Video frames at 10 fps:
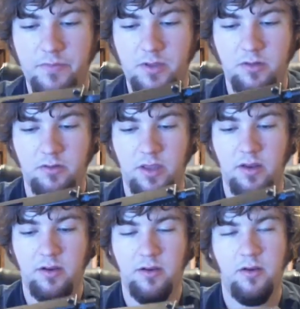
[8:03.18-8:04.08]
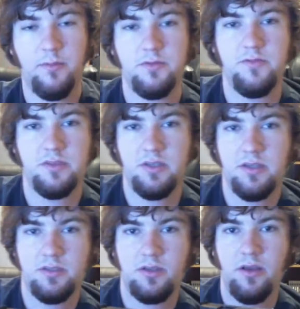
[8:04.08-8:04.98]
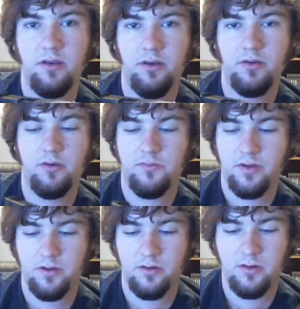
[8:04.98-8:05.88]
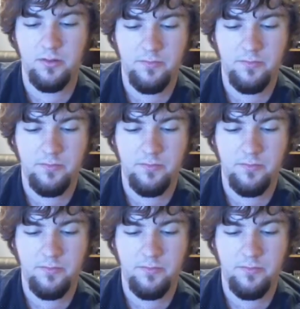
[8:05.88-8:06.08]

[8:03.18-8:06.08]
It almost feels like it's cutting into your finger.